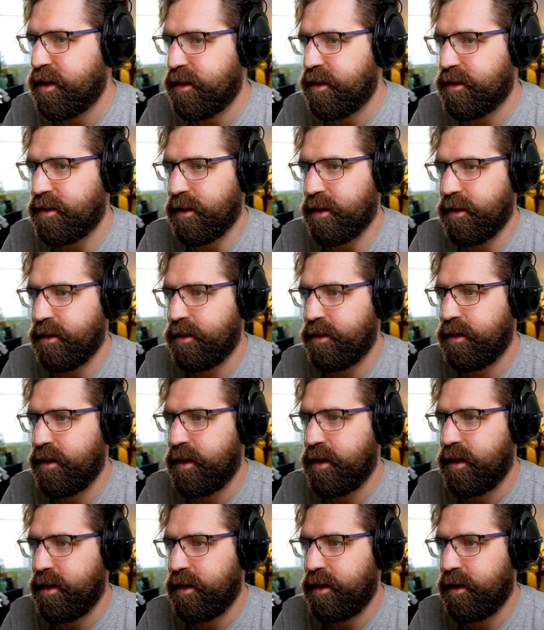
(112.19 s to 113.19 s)
So
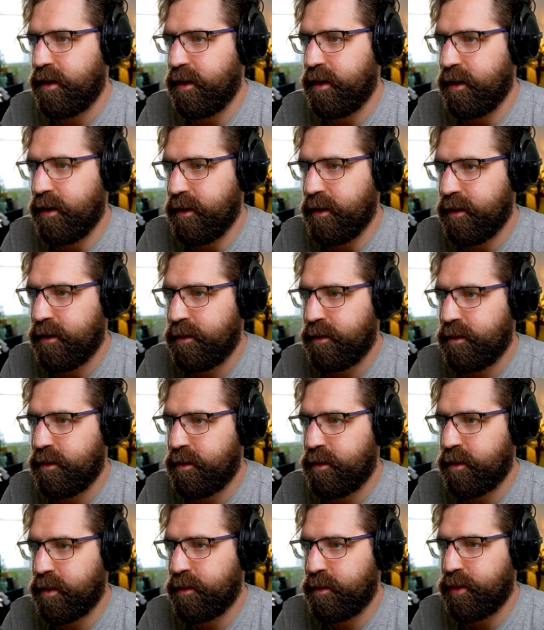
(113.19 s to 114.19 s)

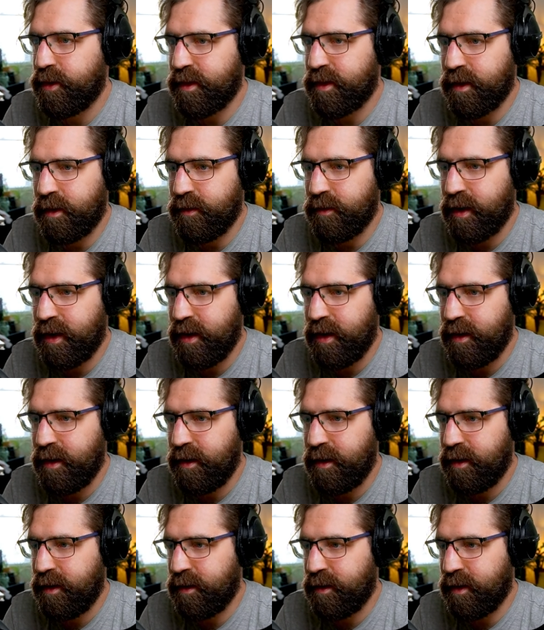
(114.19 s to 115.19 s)
we'll bring that over
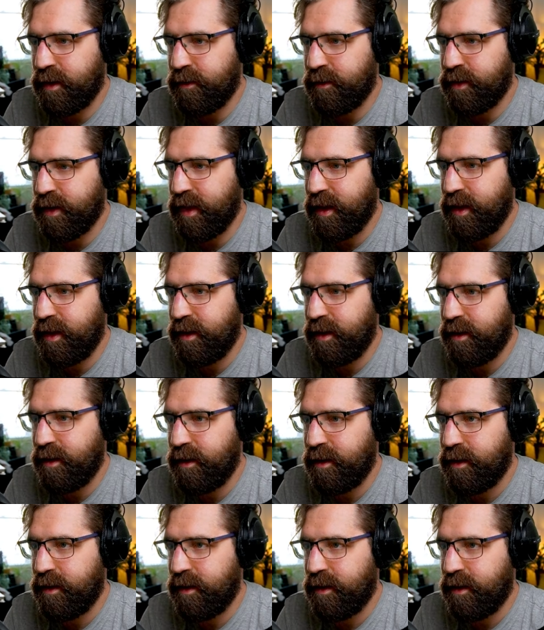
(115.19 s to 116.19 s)
there and that over there,
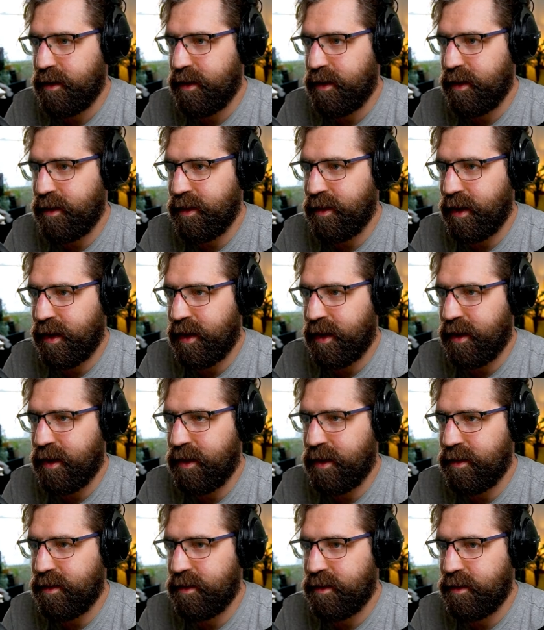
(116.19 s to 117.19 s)
and
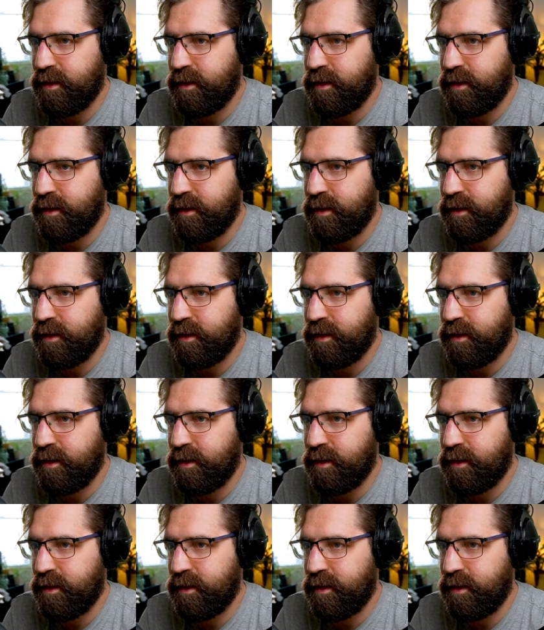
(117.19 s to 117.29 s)
then